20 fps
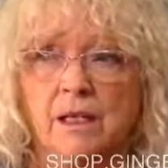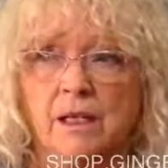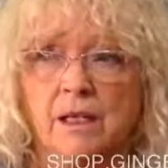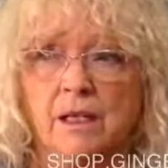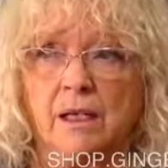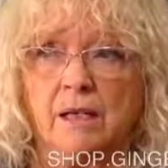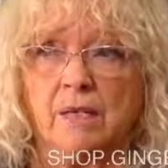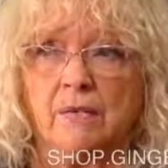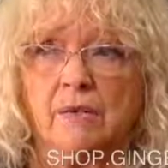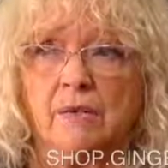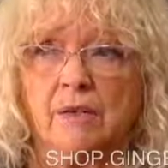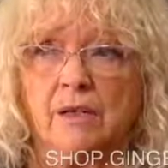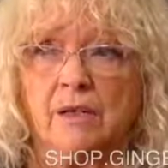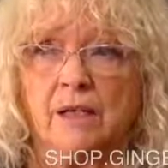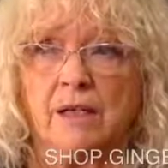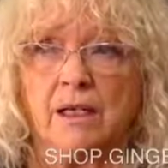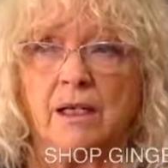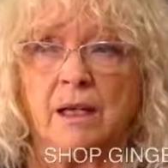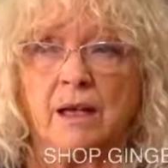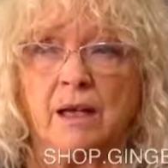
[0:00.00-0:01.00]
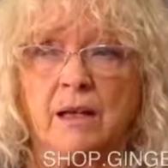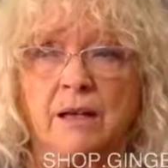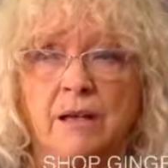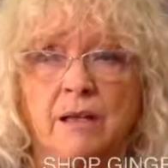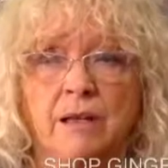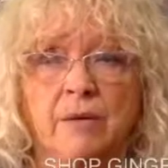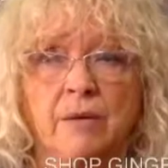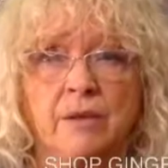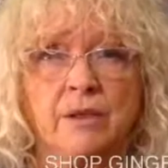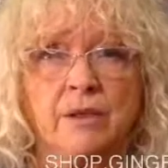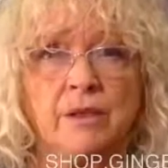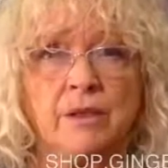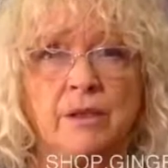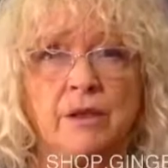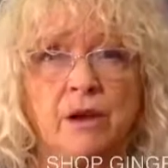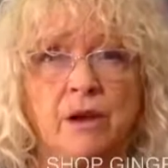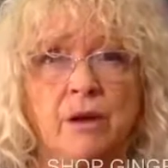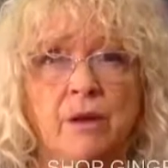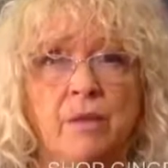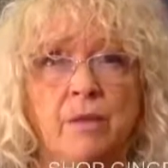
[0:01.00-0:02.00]
got one. And I there was a
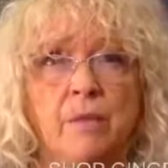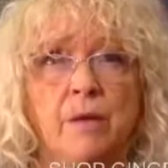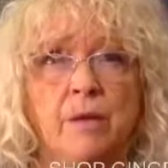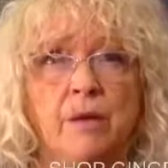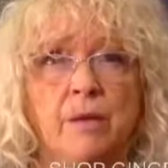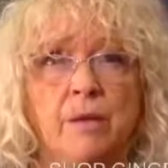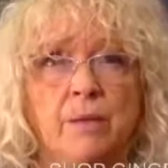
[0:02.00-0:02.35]
time at a